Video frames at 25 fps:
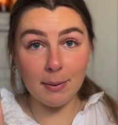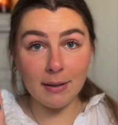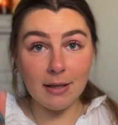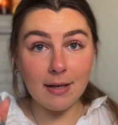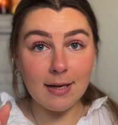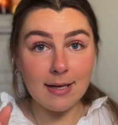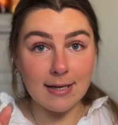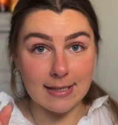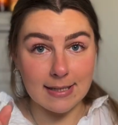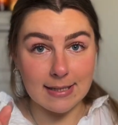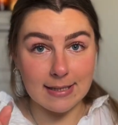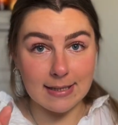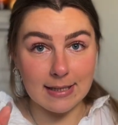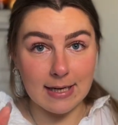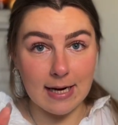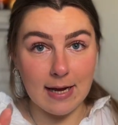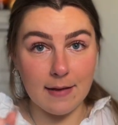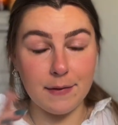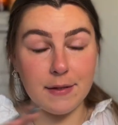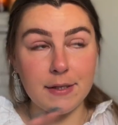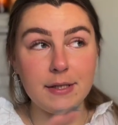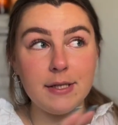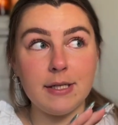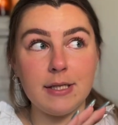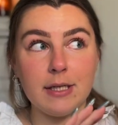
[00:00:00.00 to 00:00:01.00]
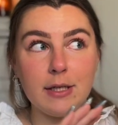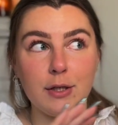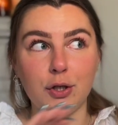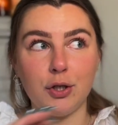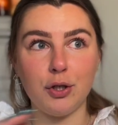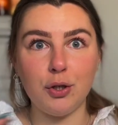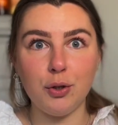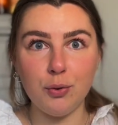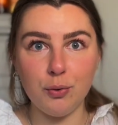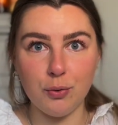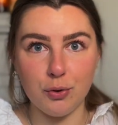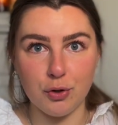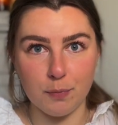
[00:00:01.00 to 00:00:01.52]
Plus, and this is a
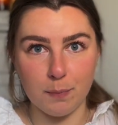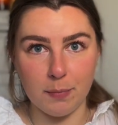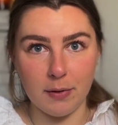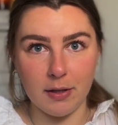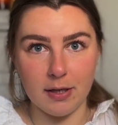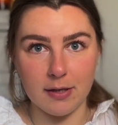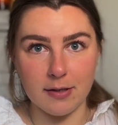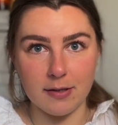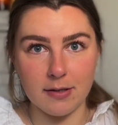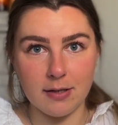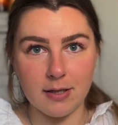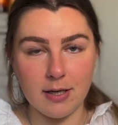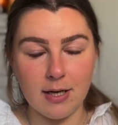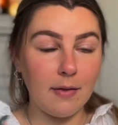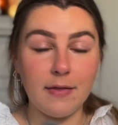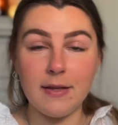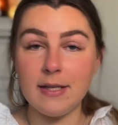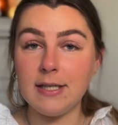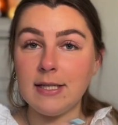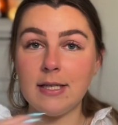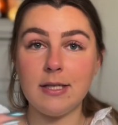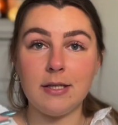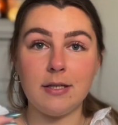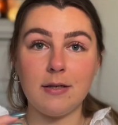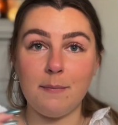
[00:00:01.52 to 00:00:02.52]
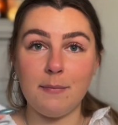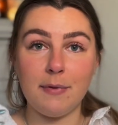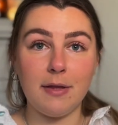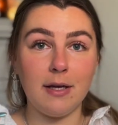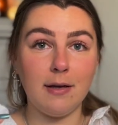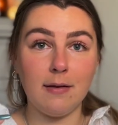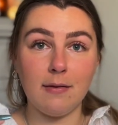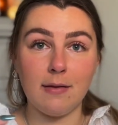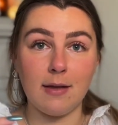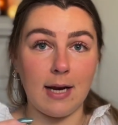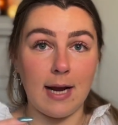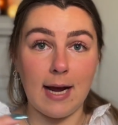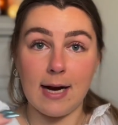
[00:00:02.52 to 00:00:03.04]
huge plus, this is
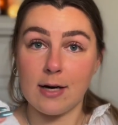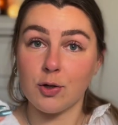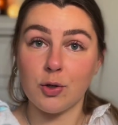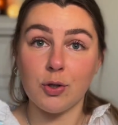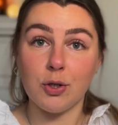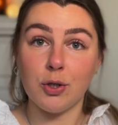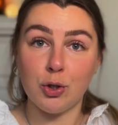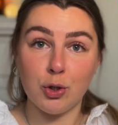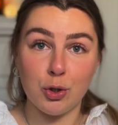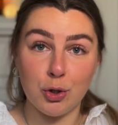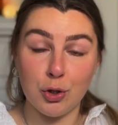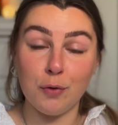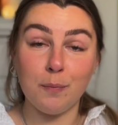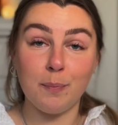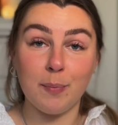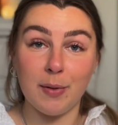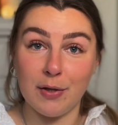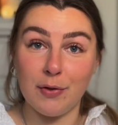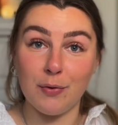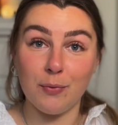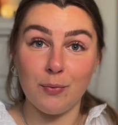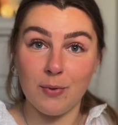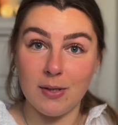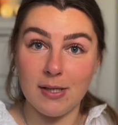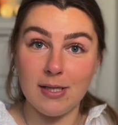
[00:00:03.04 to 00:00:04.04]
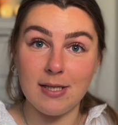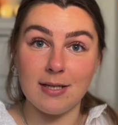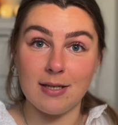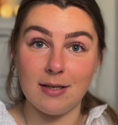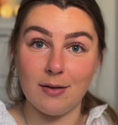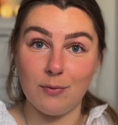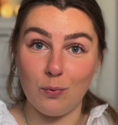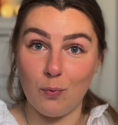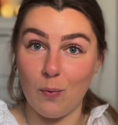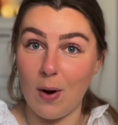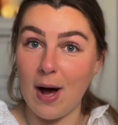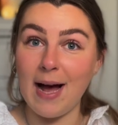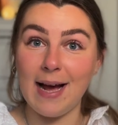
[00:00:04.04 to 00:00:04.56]
something that actually should be the
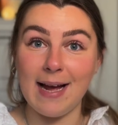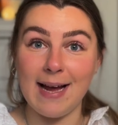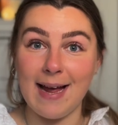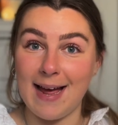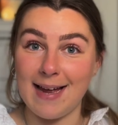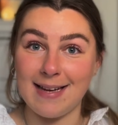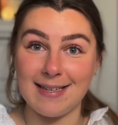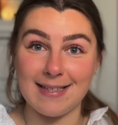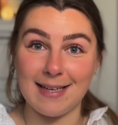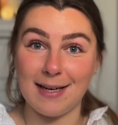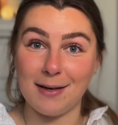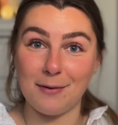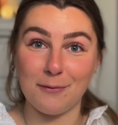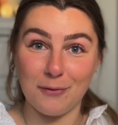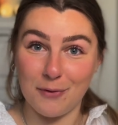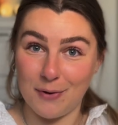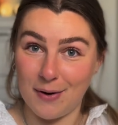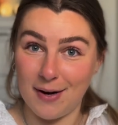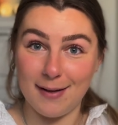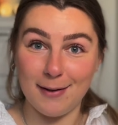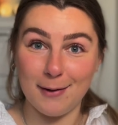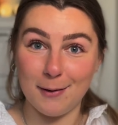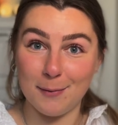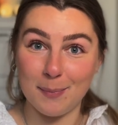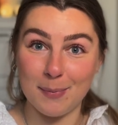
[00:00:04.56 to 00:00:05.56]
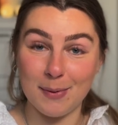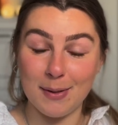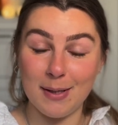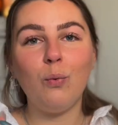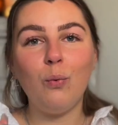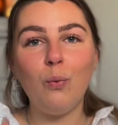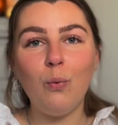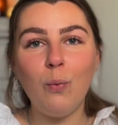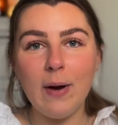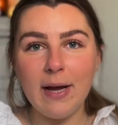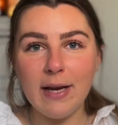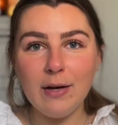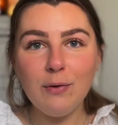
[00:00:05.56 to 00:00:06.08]
reason why asking for help.
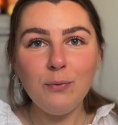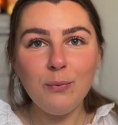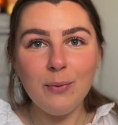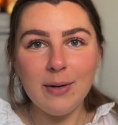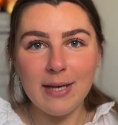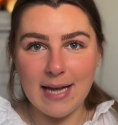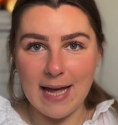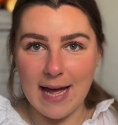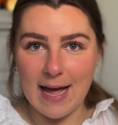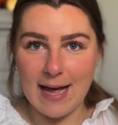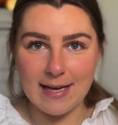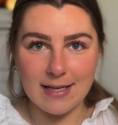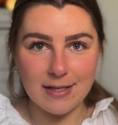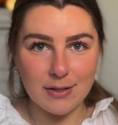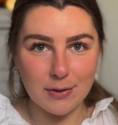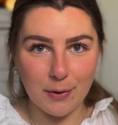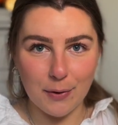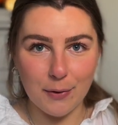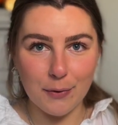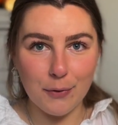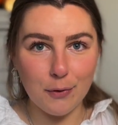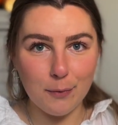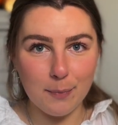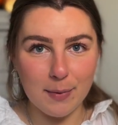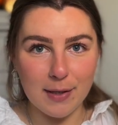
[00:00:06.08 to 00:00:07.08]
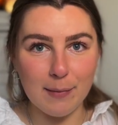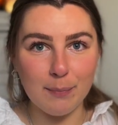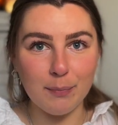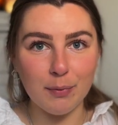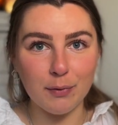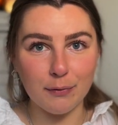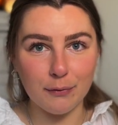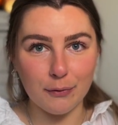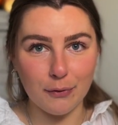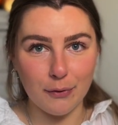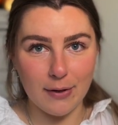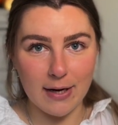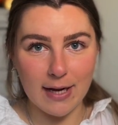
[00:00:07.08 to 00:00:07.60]
When we ask other people
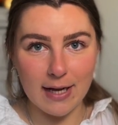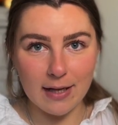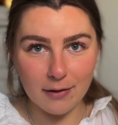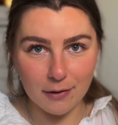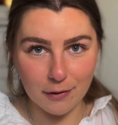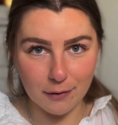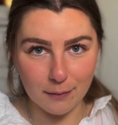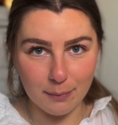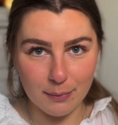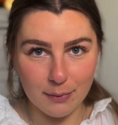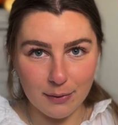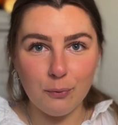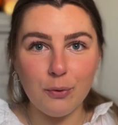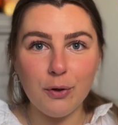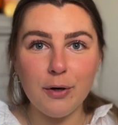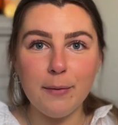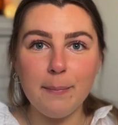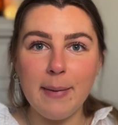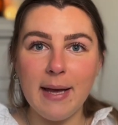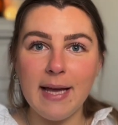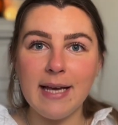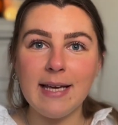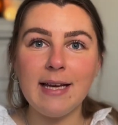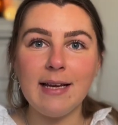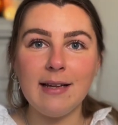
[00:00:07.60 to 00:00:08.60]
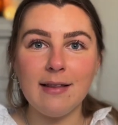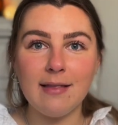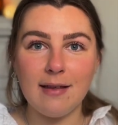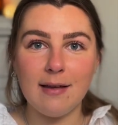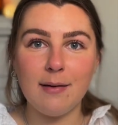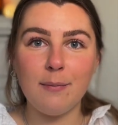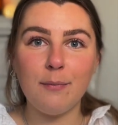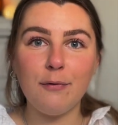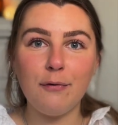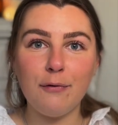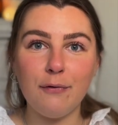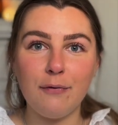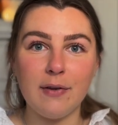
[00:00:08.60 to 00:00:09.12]
for help, we're making
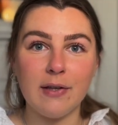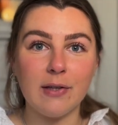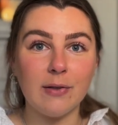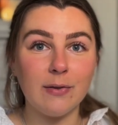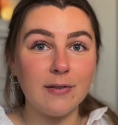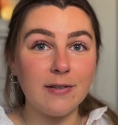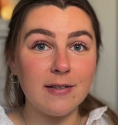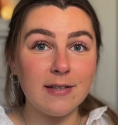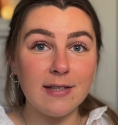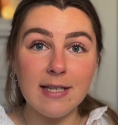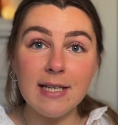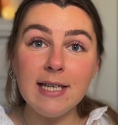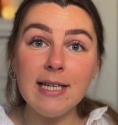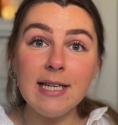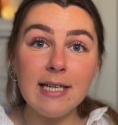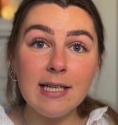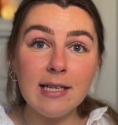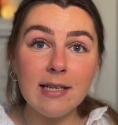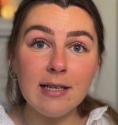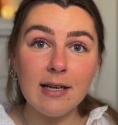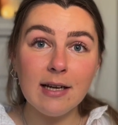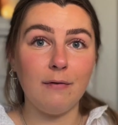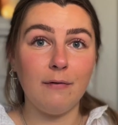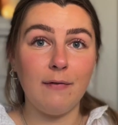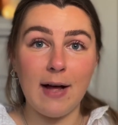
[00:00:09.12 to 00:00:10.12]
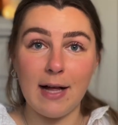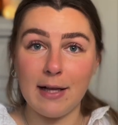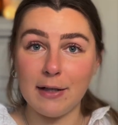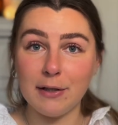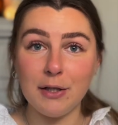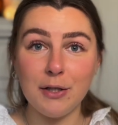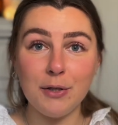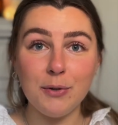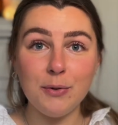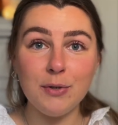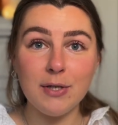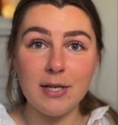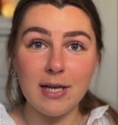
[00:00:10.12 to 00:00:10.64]
them feel seen,
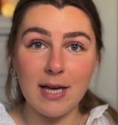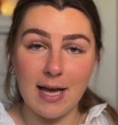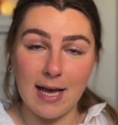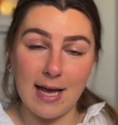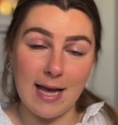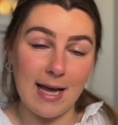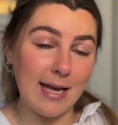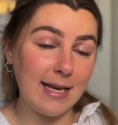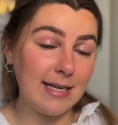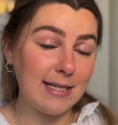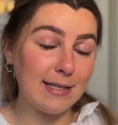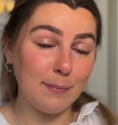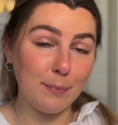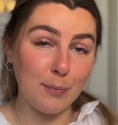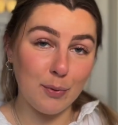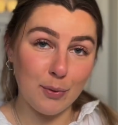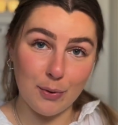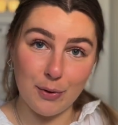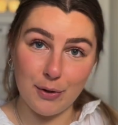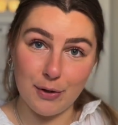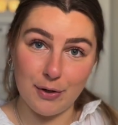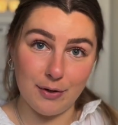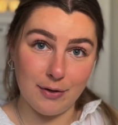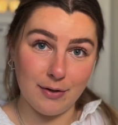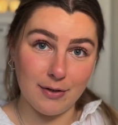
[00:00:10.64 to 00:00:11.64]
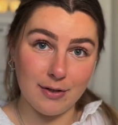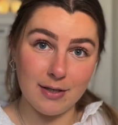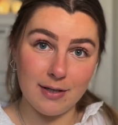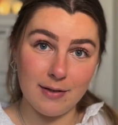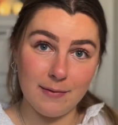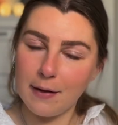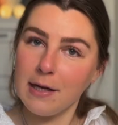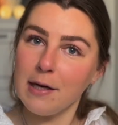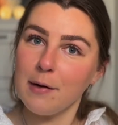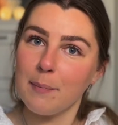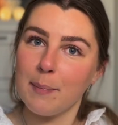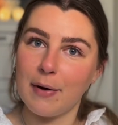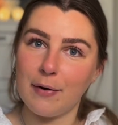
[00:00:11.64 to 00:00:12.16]
valued, and important.
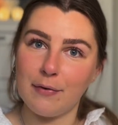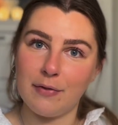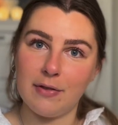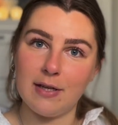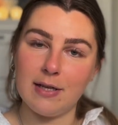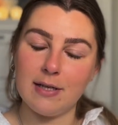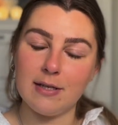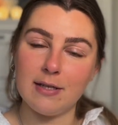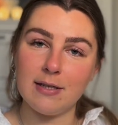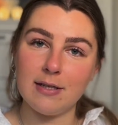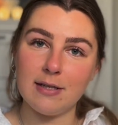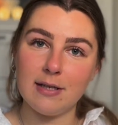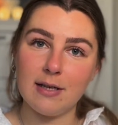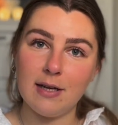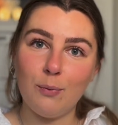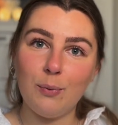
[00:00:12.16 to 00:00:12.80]
Think about this.